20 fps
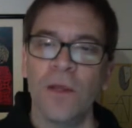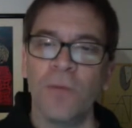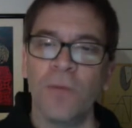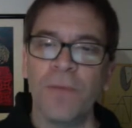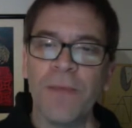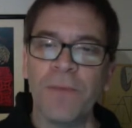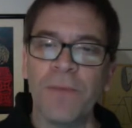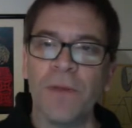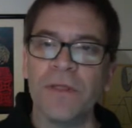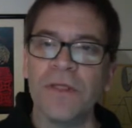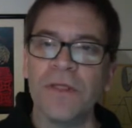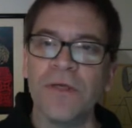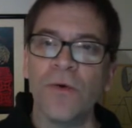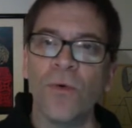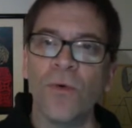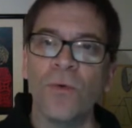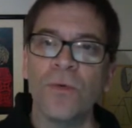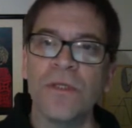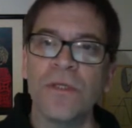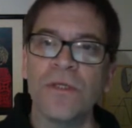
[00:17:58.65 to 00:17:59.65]
people
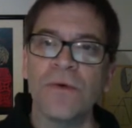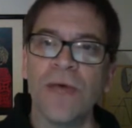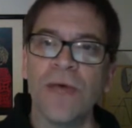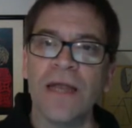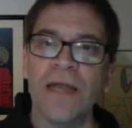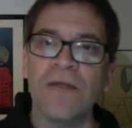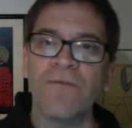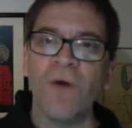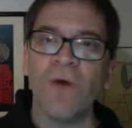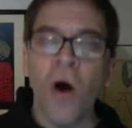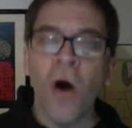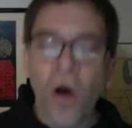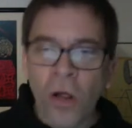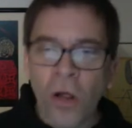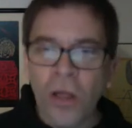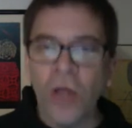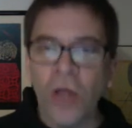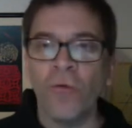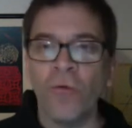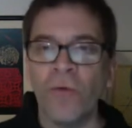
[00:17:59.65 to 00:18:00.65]
to kind of
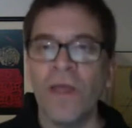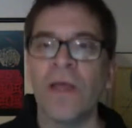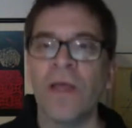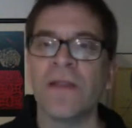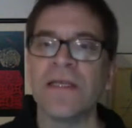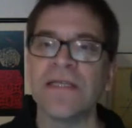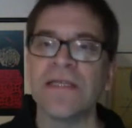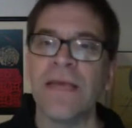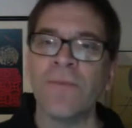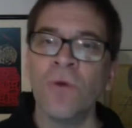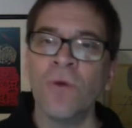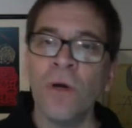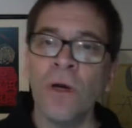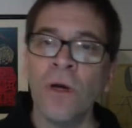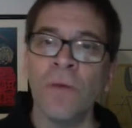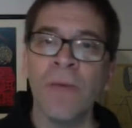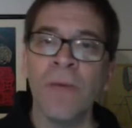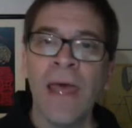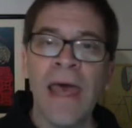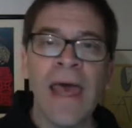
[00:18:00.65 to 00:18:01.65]
all agree on the same
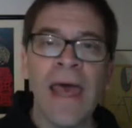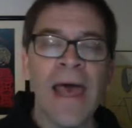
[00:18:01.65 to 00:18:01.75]
term.